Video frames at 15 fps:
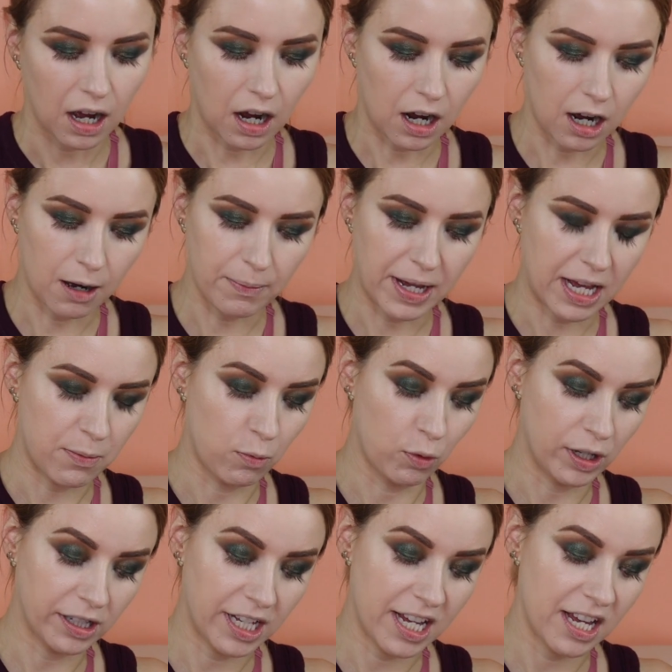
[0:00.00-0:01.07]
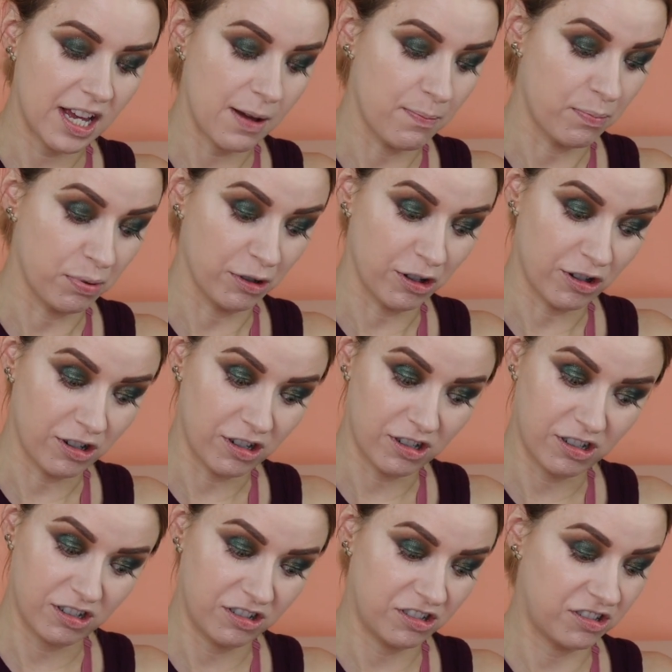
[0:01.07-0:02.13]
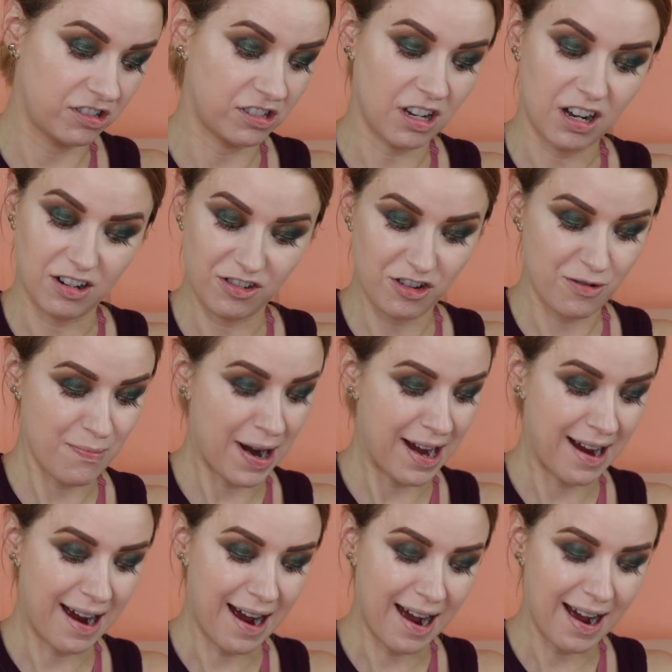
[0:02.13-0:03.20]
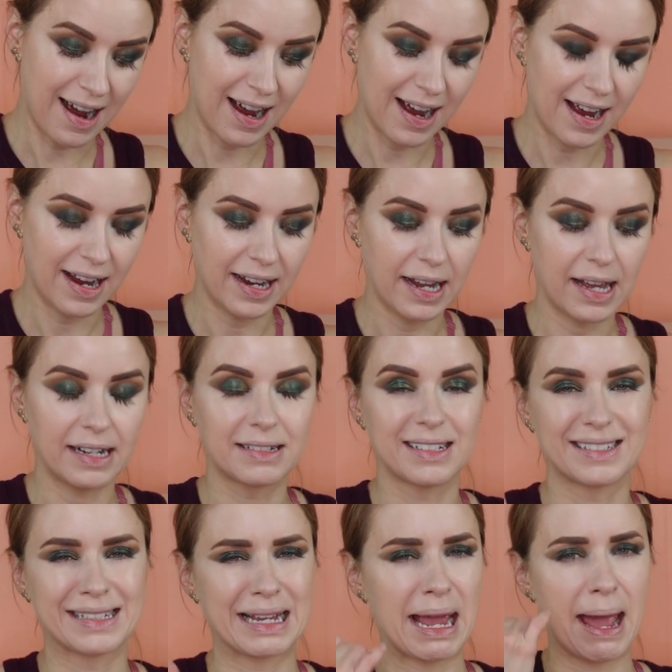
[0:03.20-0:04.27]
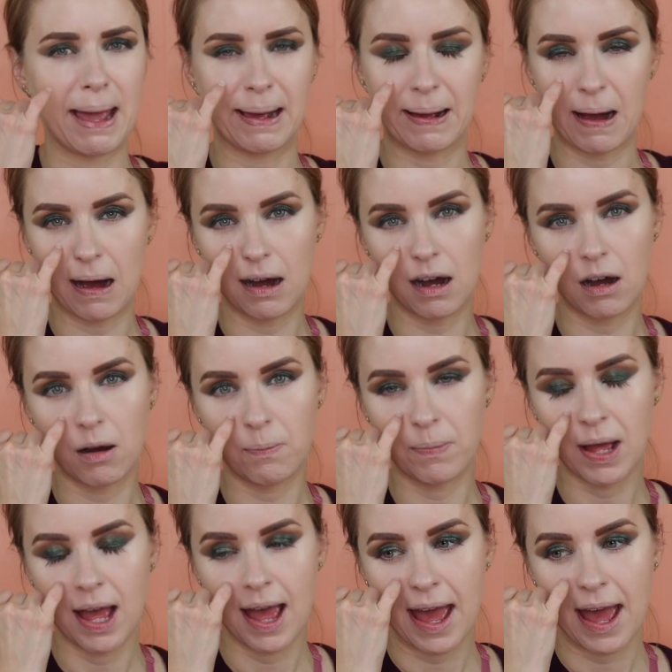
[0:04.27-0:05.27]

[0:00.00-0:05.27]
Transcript: Um, it really, it blurs under my eye, it doesn't cake up,